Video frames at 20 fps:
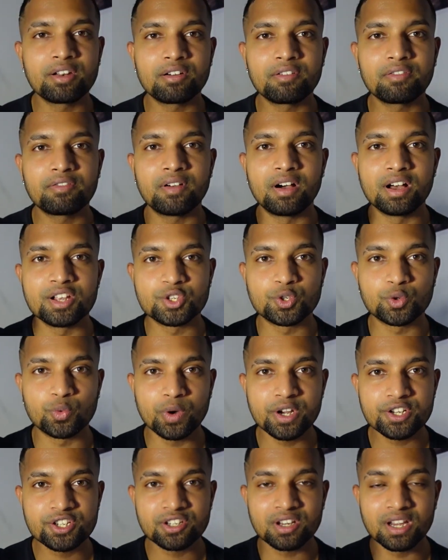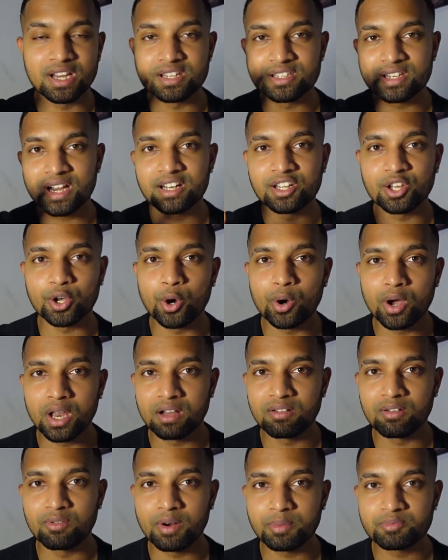of switch inside the
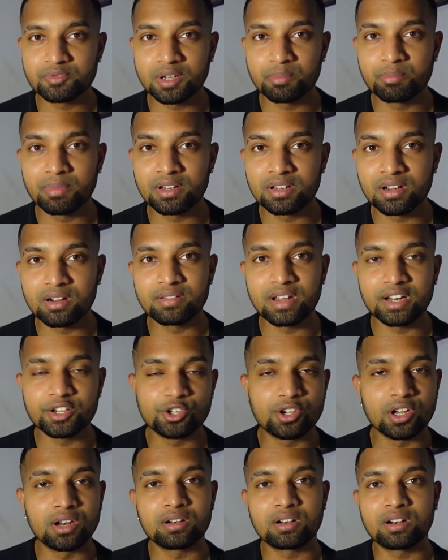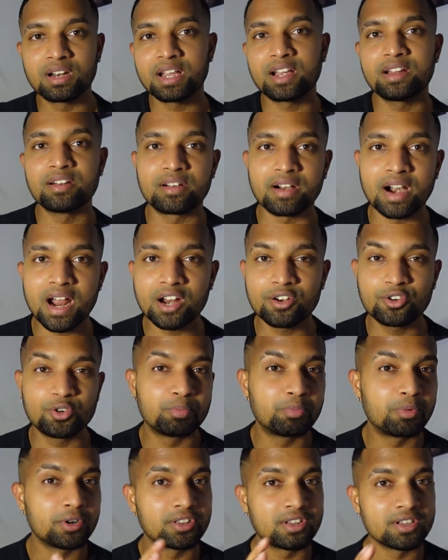GoHighLevel website builder that you can click and drag to
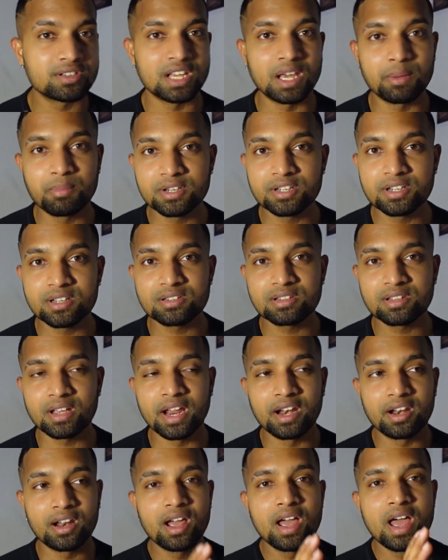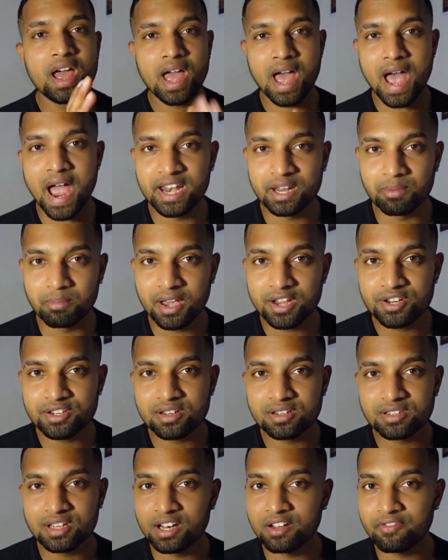put these images and
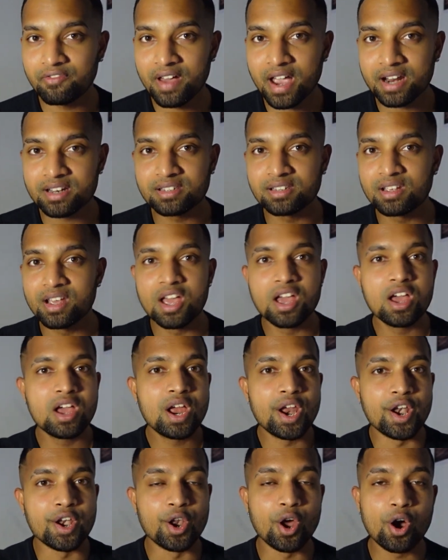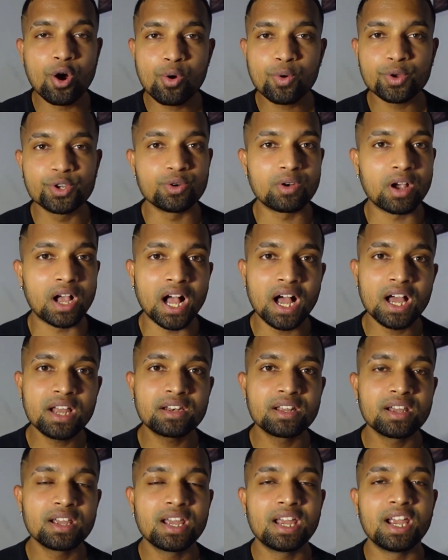animations and effects. No, you
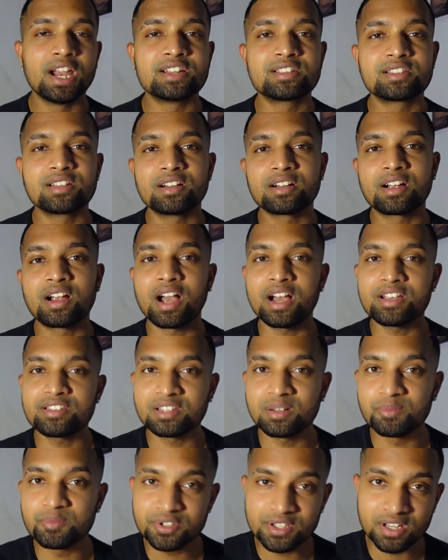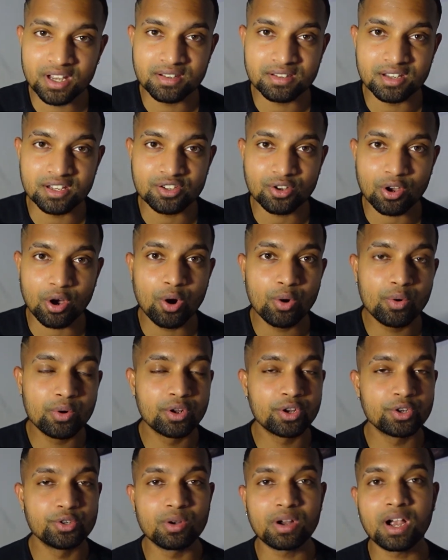can't. It's a custom CSS code.
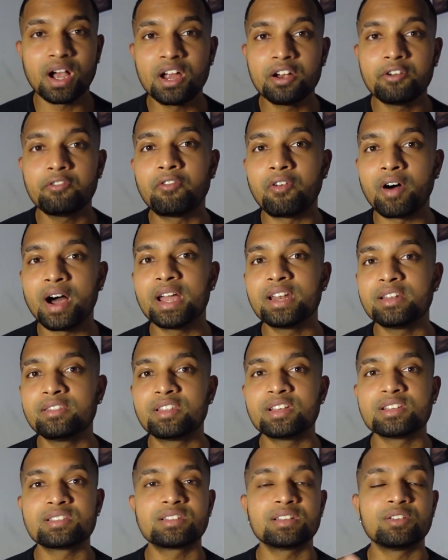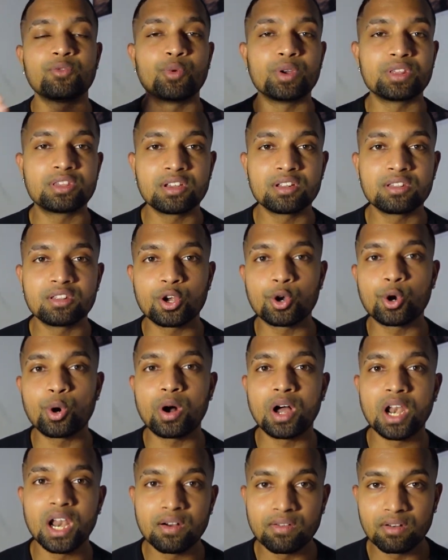You can't find this within the
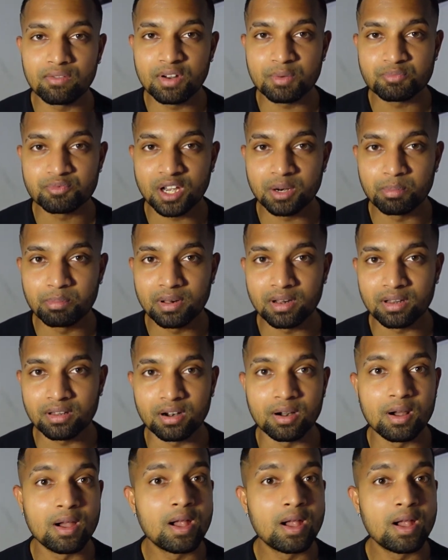GoHighLevel website builder.